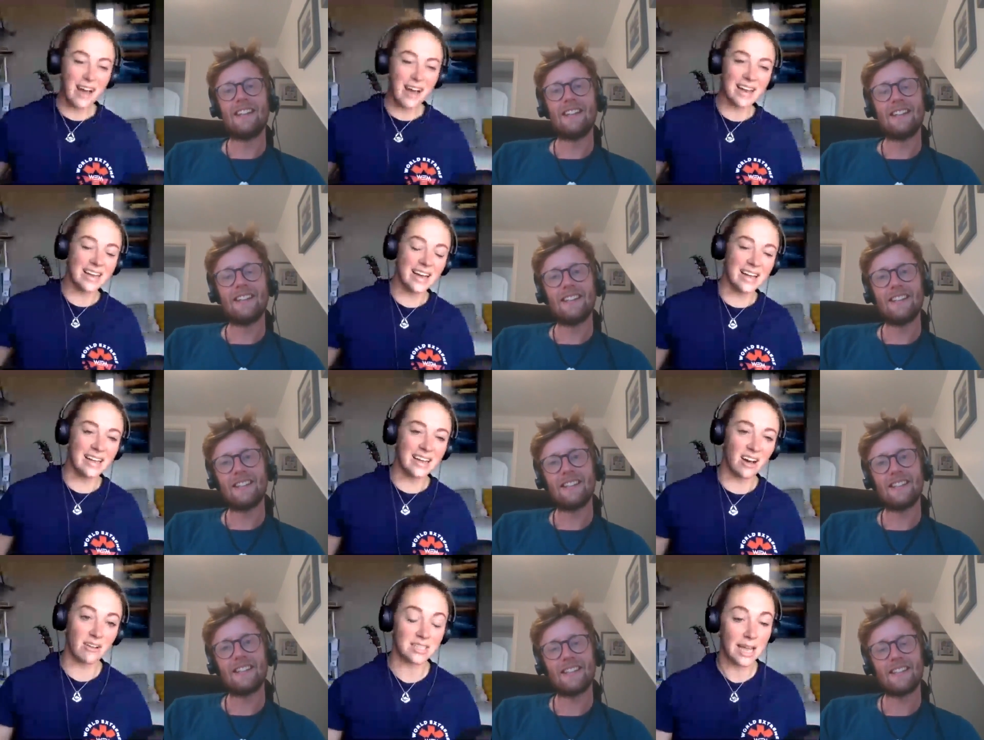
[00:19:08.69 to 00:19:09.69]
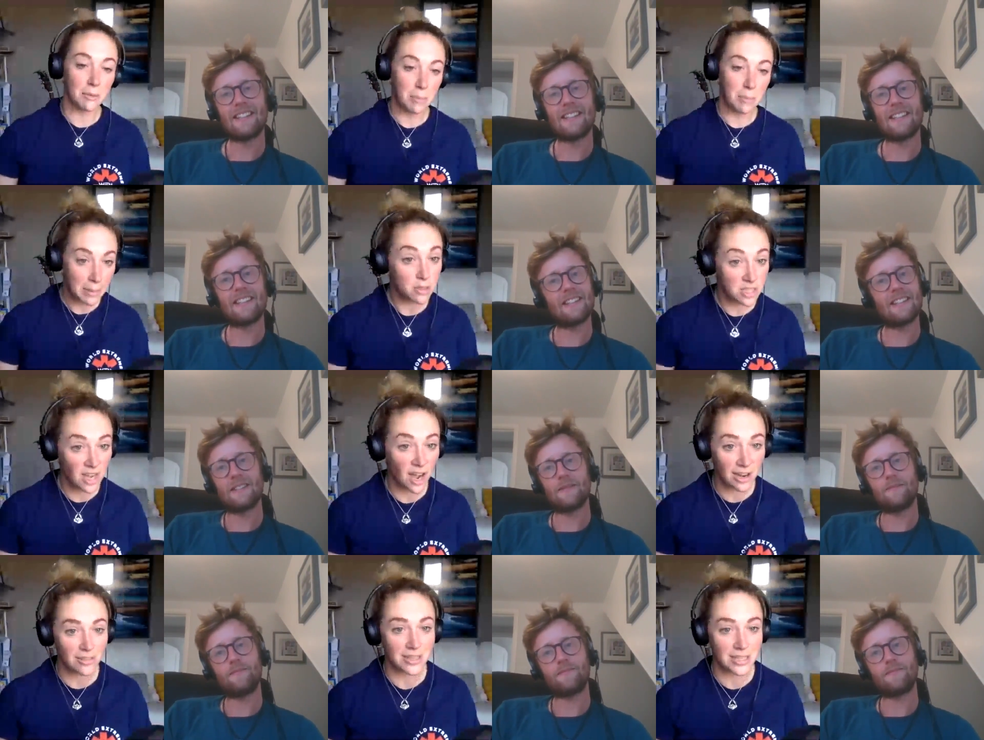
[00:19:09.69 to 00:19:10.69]
Speaker 1: fairly early on, I was like, people
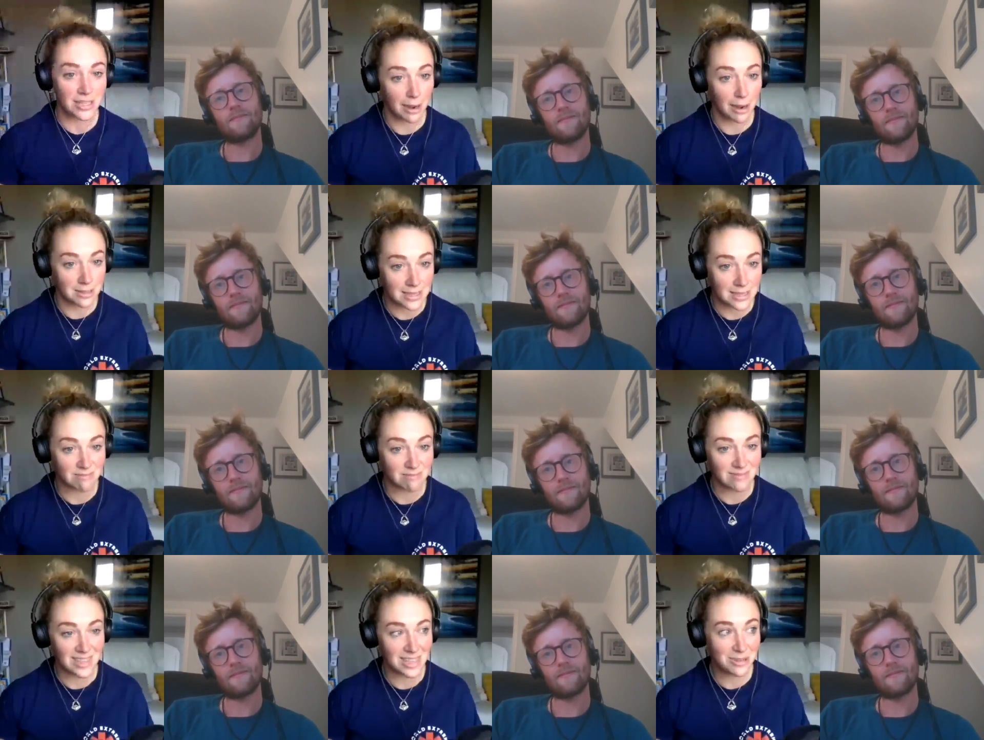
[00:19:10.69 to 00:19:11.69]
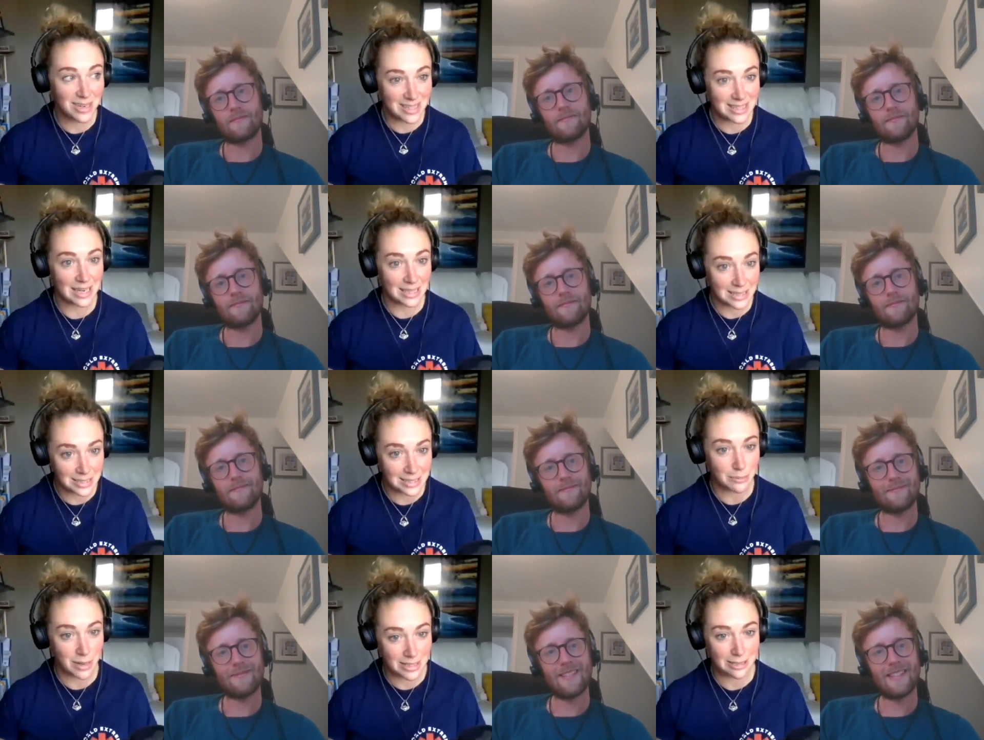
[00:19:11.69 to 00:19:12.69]
die on this mountain. You need to listen
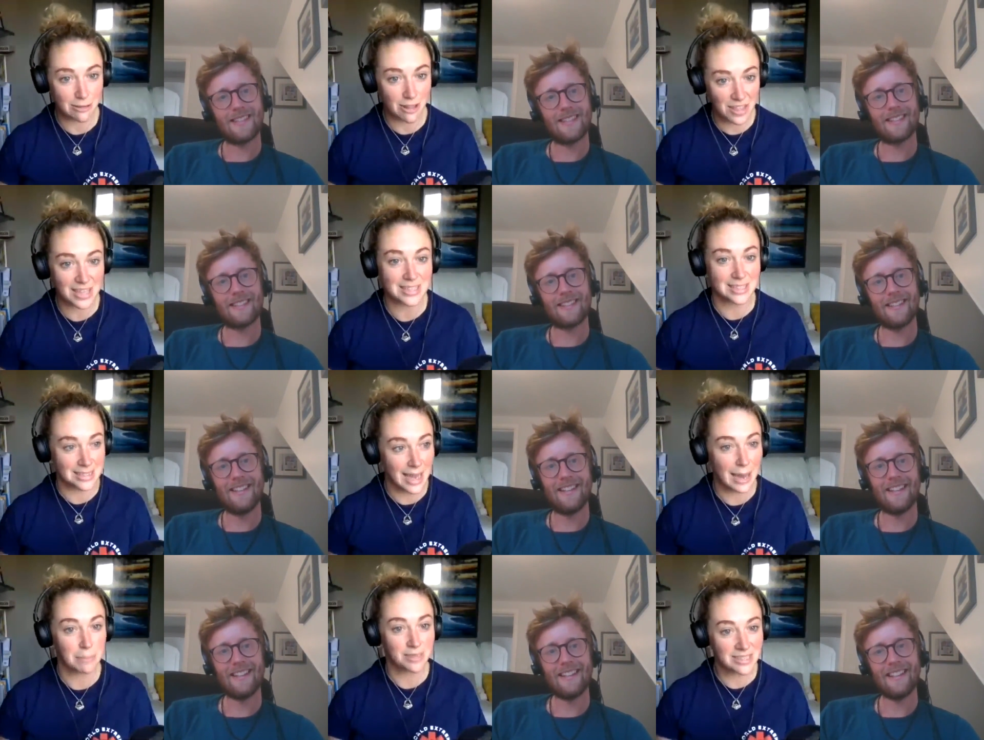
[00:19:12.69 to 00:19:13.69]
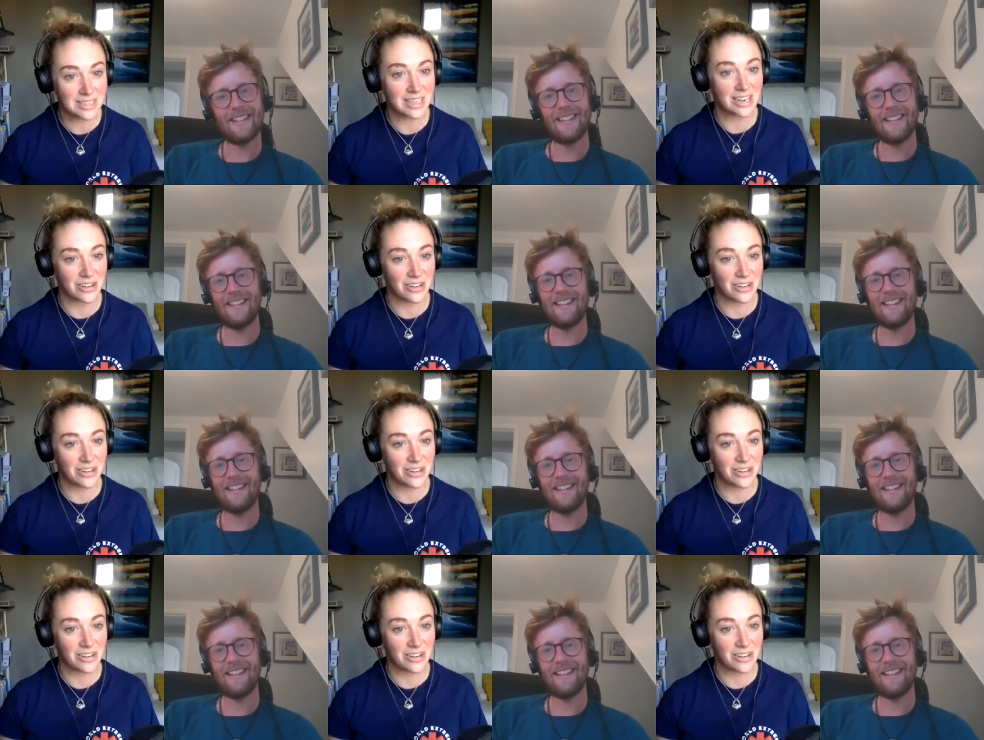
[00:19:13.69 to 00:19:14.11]
to me so that that doesn't happen to you.